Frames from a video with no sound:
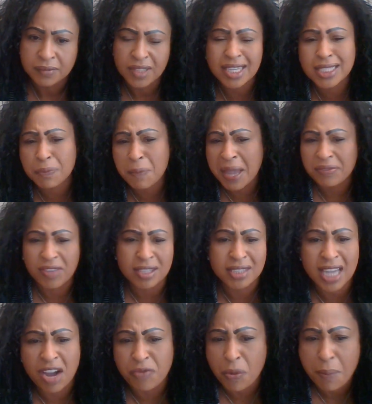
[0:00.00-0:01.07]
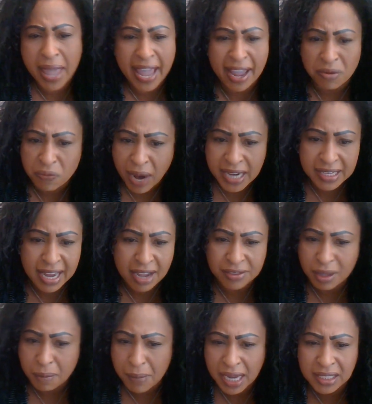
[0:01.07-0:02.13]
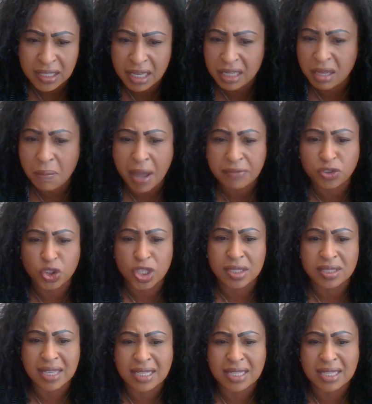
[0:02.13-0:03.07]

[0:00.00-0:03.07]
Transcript: Let's make the devil mad right now in the mighty name of Jesus.